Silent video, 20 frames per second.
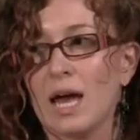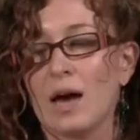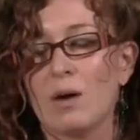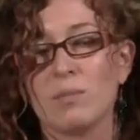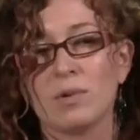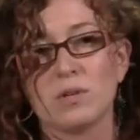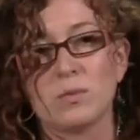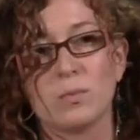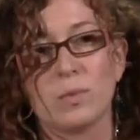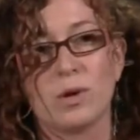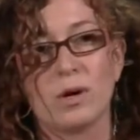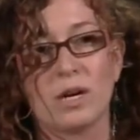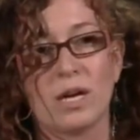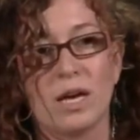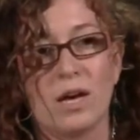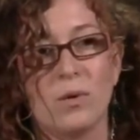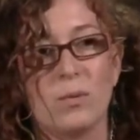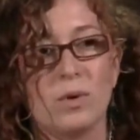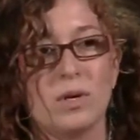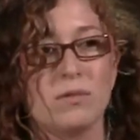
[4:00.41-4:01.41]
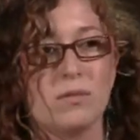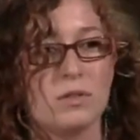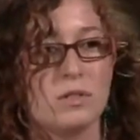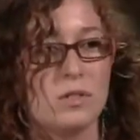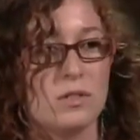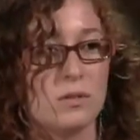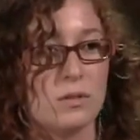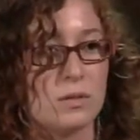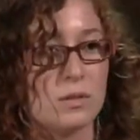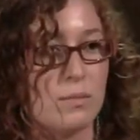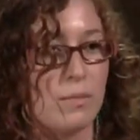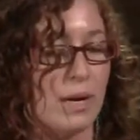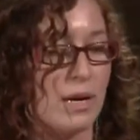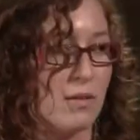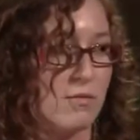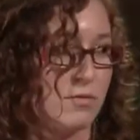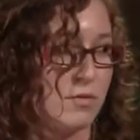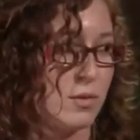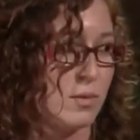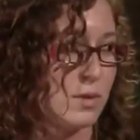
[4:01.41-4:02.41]
How much more can we reduce by
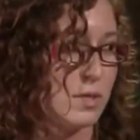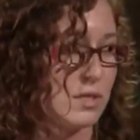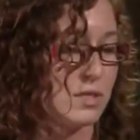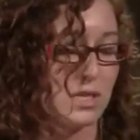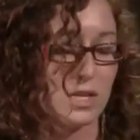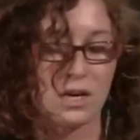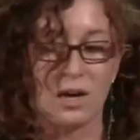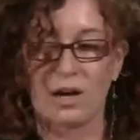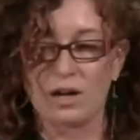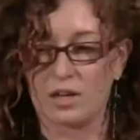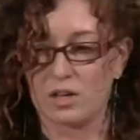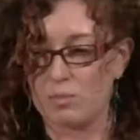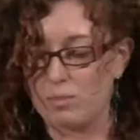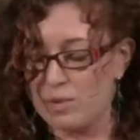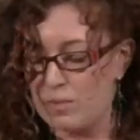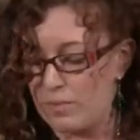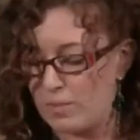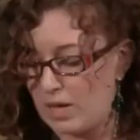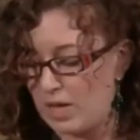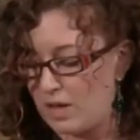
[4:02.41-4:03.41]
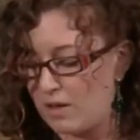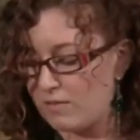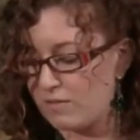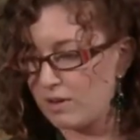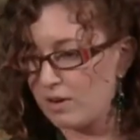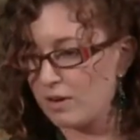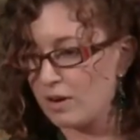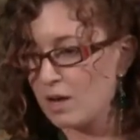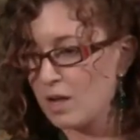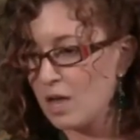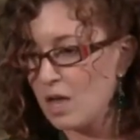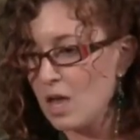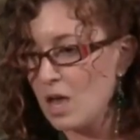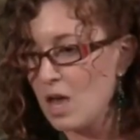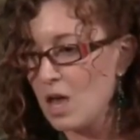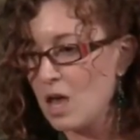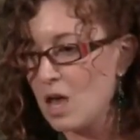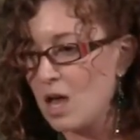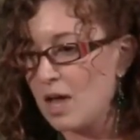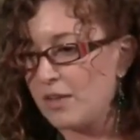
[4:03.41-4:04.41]
influencing occupant behavior?
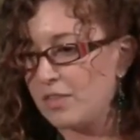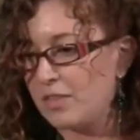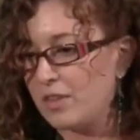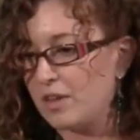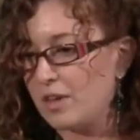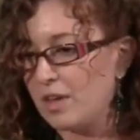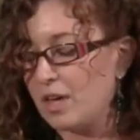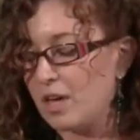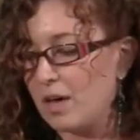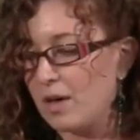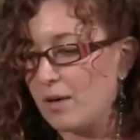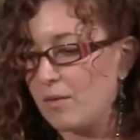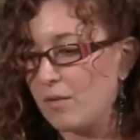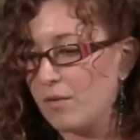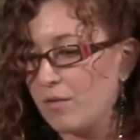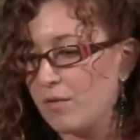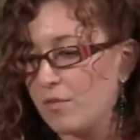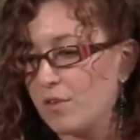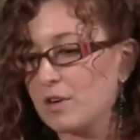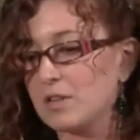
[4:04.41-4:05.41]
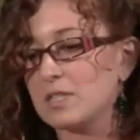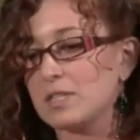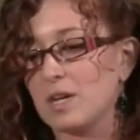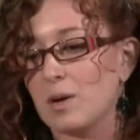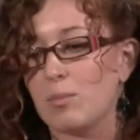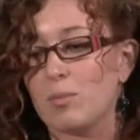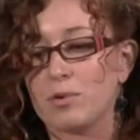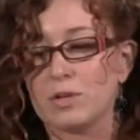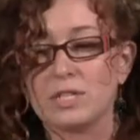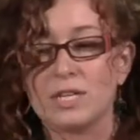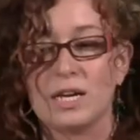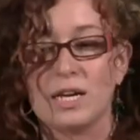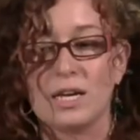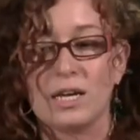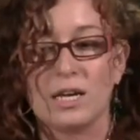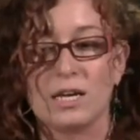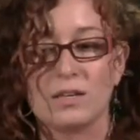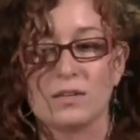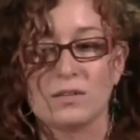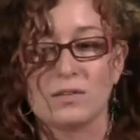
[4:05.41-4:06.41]
And the uh, first step we're
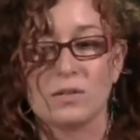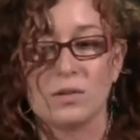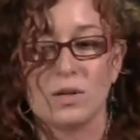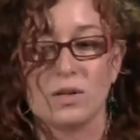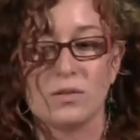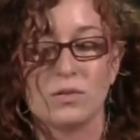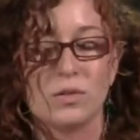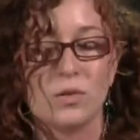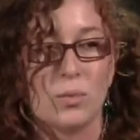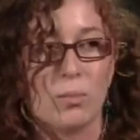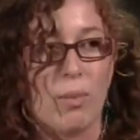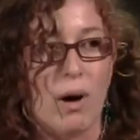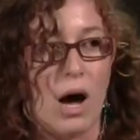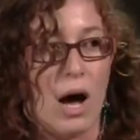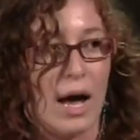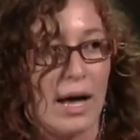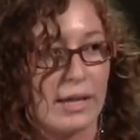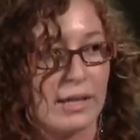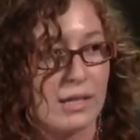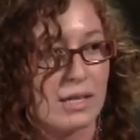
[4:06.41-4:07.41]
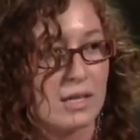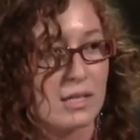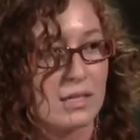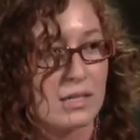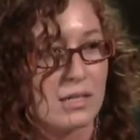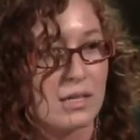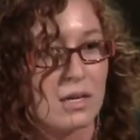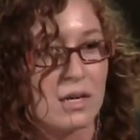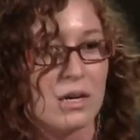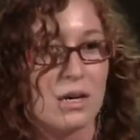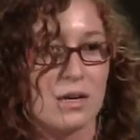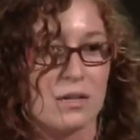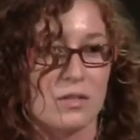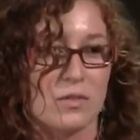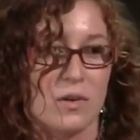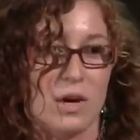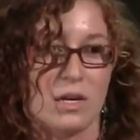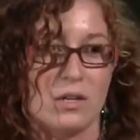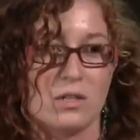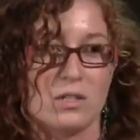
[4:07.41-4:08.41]
taking is, is to pilot a
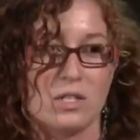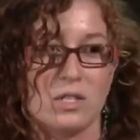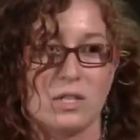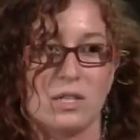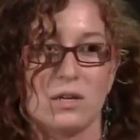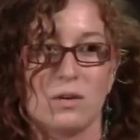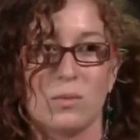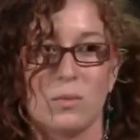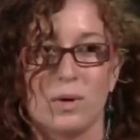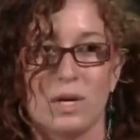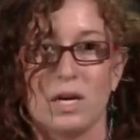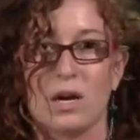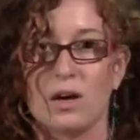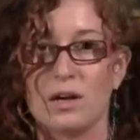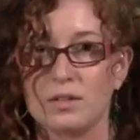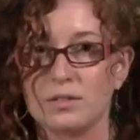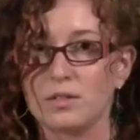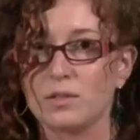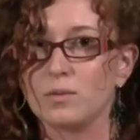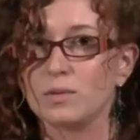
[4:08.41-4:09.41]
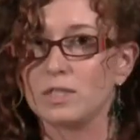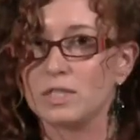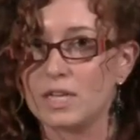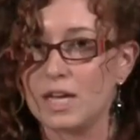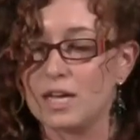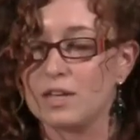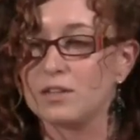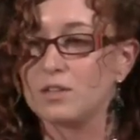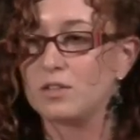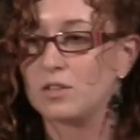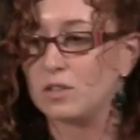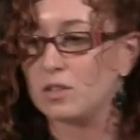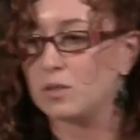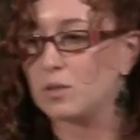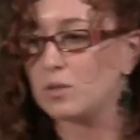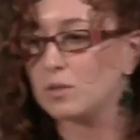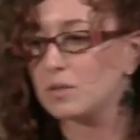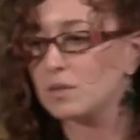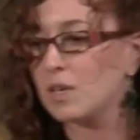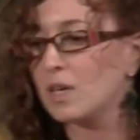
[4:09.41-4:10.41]
strategy that we also intend to
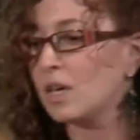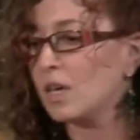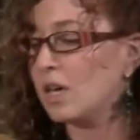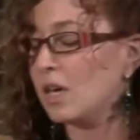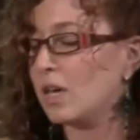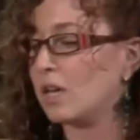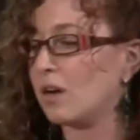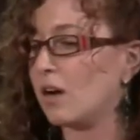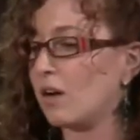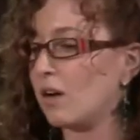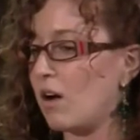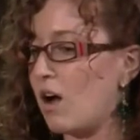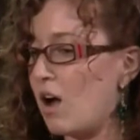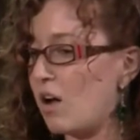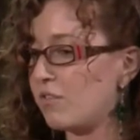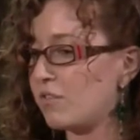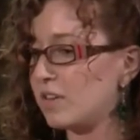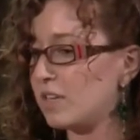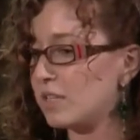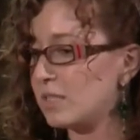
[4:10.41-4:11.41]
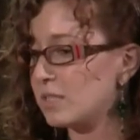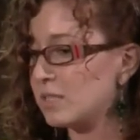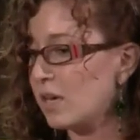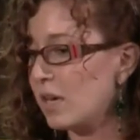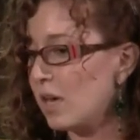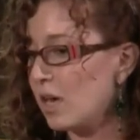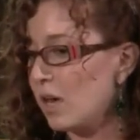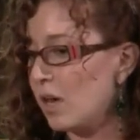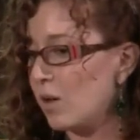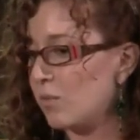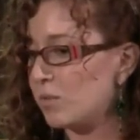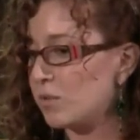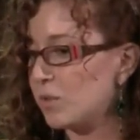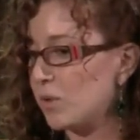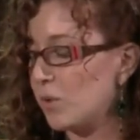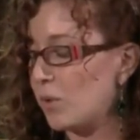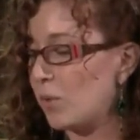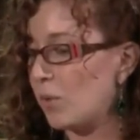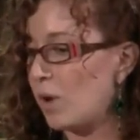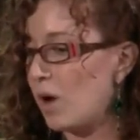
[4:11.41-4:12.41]
use in our office. Um,
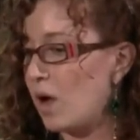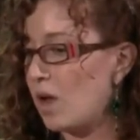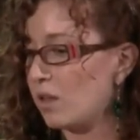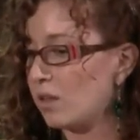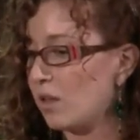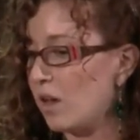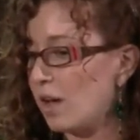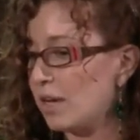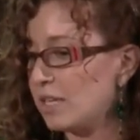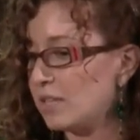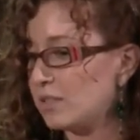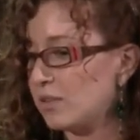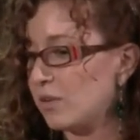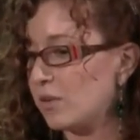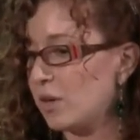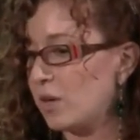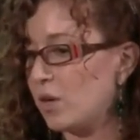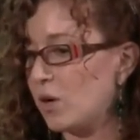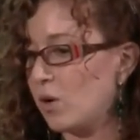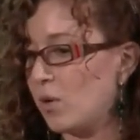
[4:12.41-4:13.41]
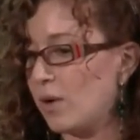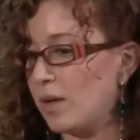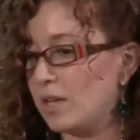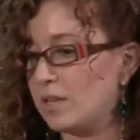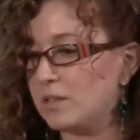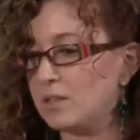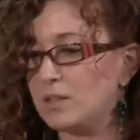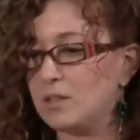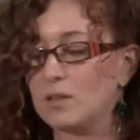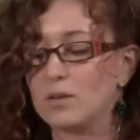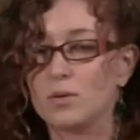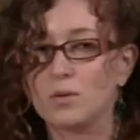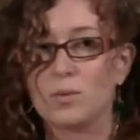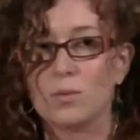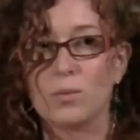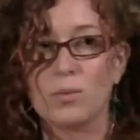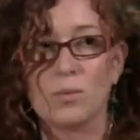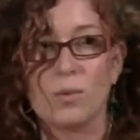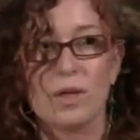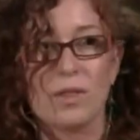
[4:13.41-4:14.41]
so Lonnie is going to go
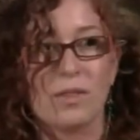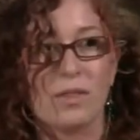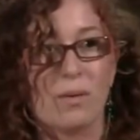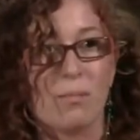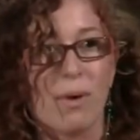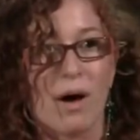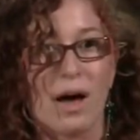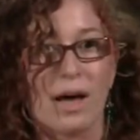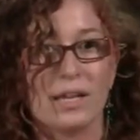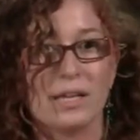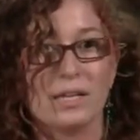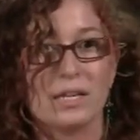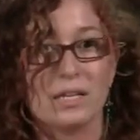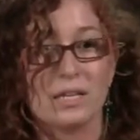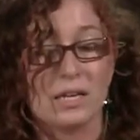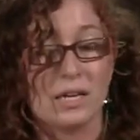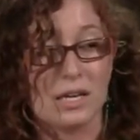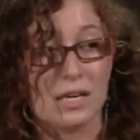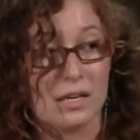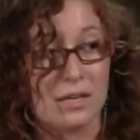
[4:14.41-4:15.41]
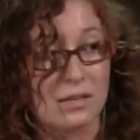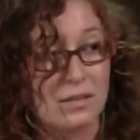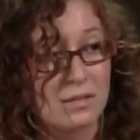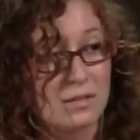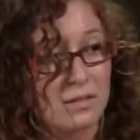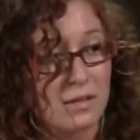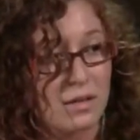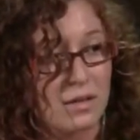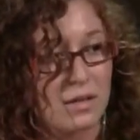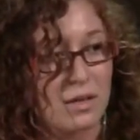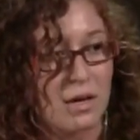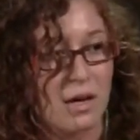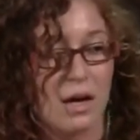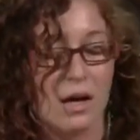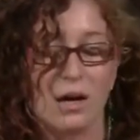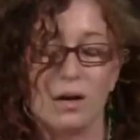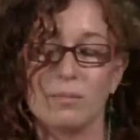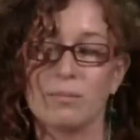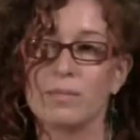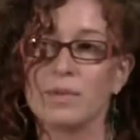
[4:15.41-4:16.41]
into what the pilot is,
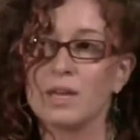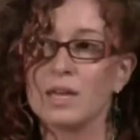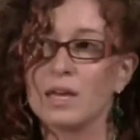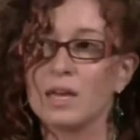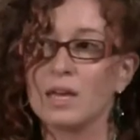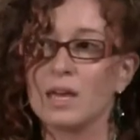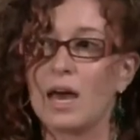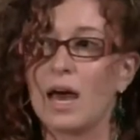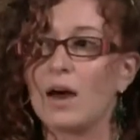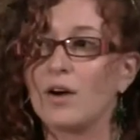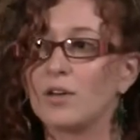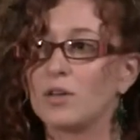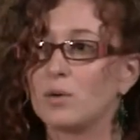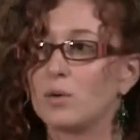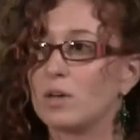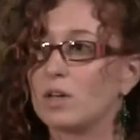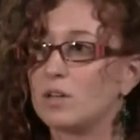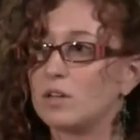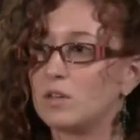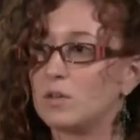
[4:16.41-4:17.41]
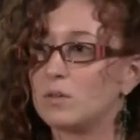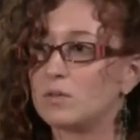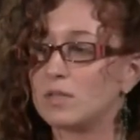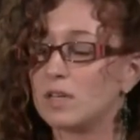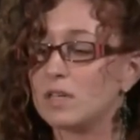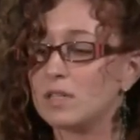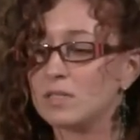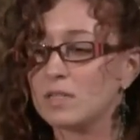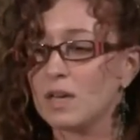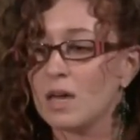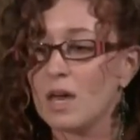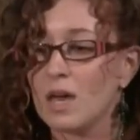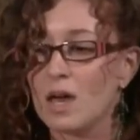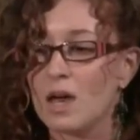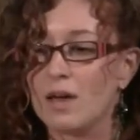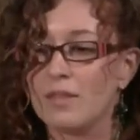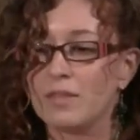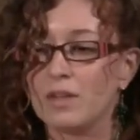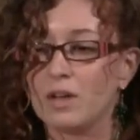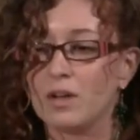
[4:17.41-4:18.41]
um, how you can use it,
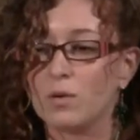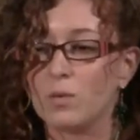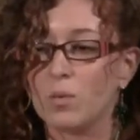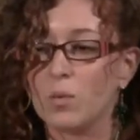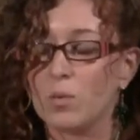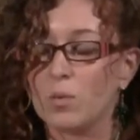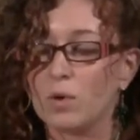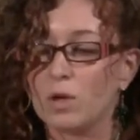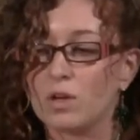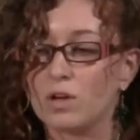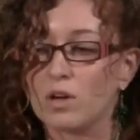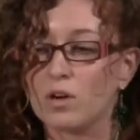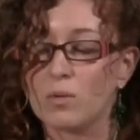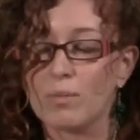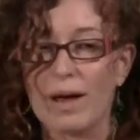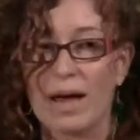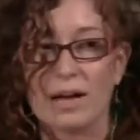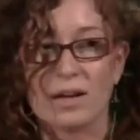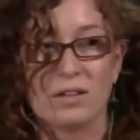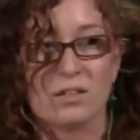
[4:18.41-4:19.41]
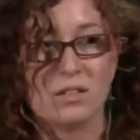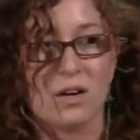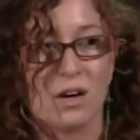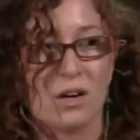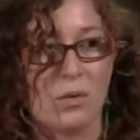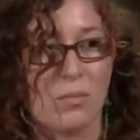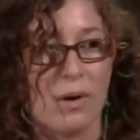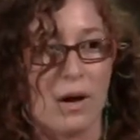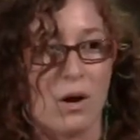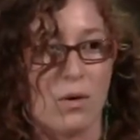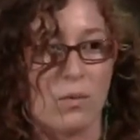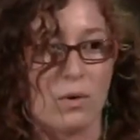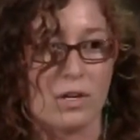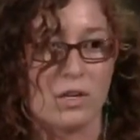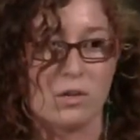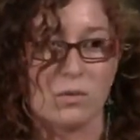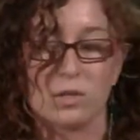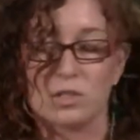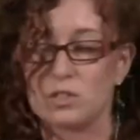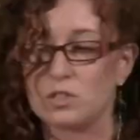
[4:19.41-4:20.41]
and then we'll go back and talk about
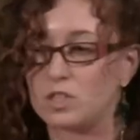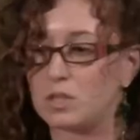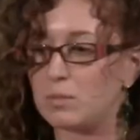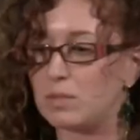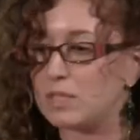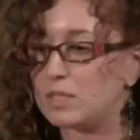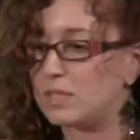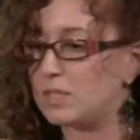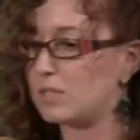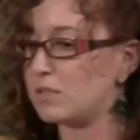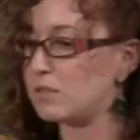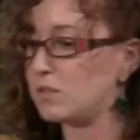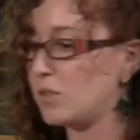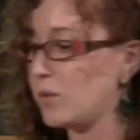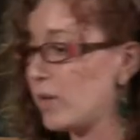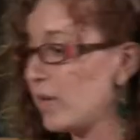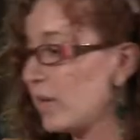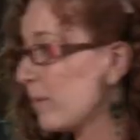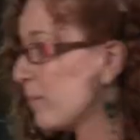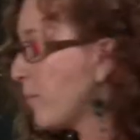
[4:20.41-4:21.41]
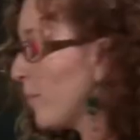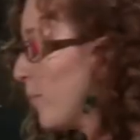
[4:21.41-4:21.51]
what U S G B C is doing.